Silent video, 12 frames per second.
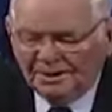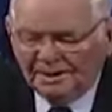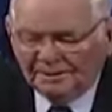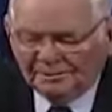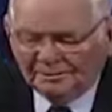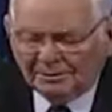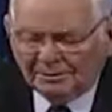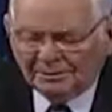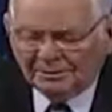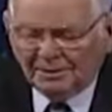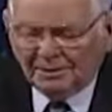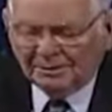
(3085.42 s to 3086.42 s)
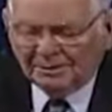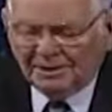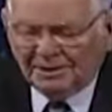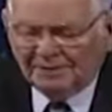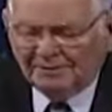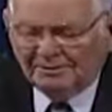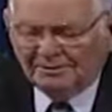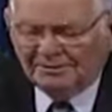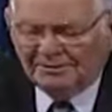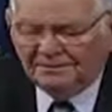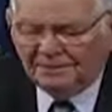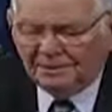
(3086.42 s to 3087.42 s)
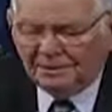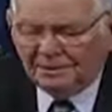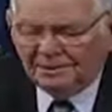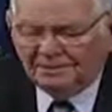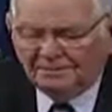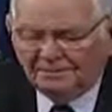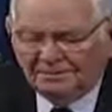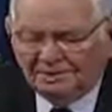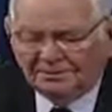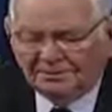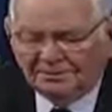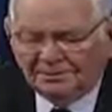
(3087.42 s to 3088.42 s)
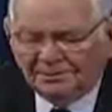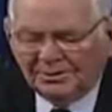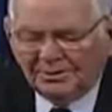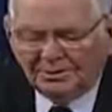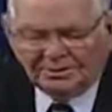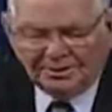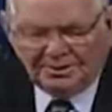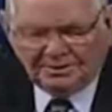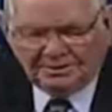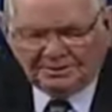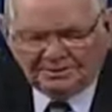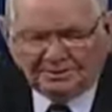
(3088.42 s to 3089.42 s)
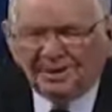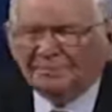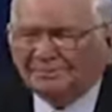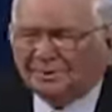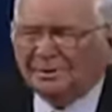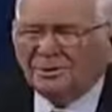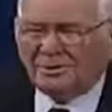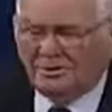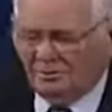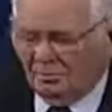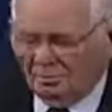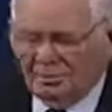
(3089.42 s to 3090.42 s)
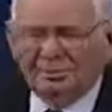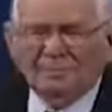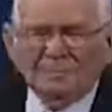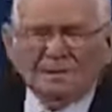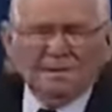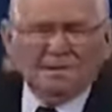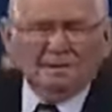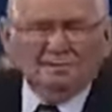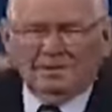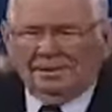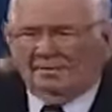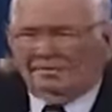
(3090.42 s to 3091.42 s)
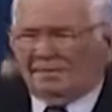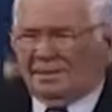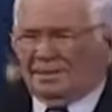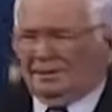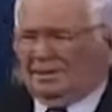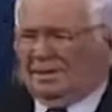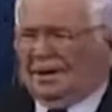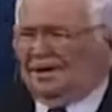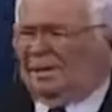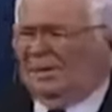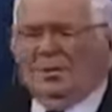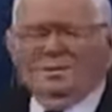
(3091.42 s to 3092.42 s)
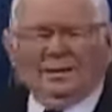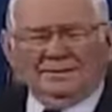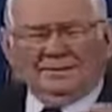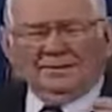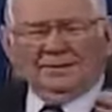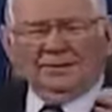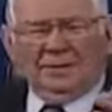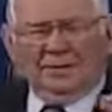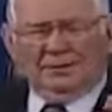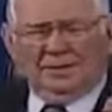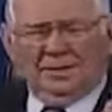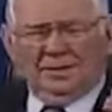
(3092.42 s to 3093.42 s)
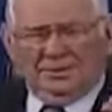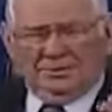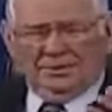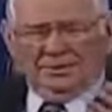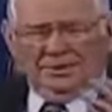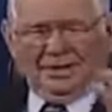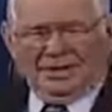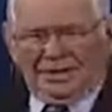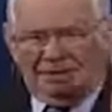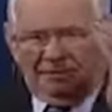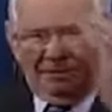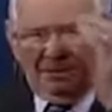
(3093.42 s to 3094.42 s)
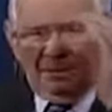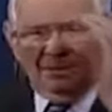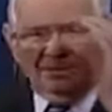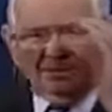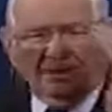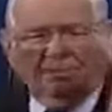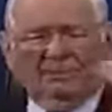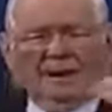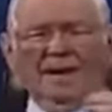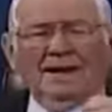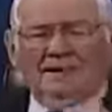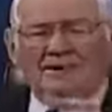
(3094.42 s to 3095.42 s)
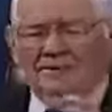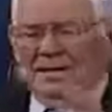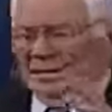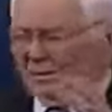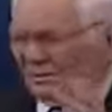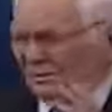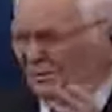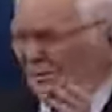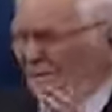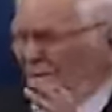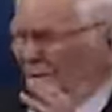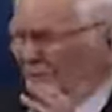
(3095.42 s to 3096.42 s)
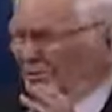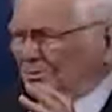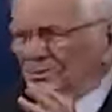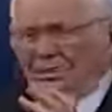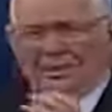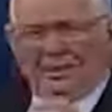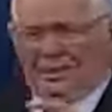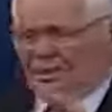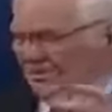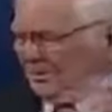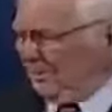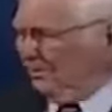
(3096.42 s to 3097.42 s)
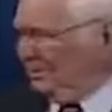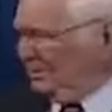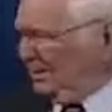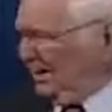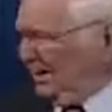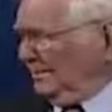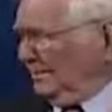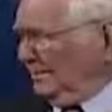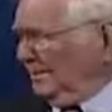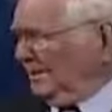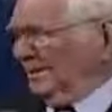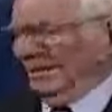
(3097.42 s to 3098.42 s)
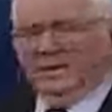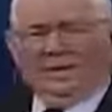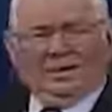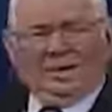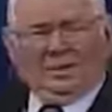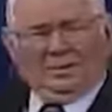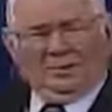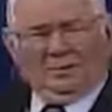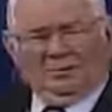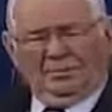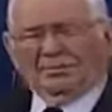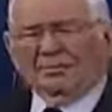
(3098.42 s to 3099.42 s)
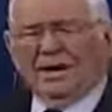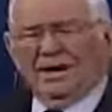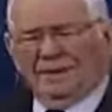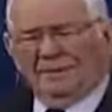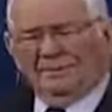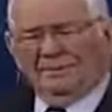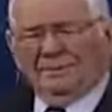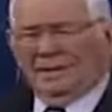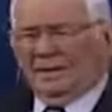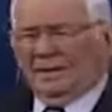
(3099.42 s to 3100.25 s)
I never was taught that in the 50 years about the three earth ages. Well, I'm sorry you weren't. But to not know about the three earth ages is like having a set of blinders, like on an old horse, where you can't see what's happening out on beside him.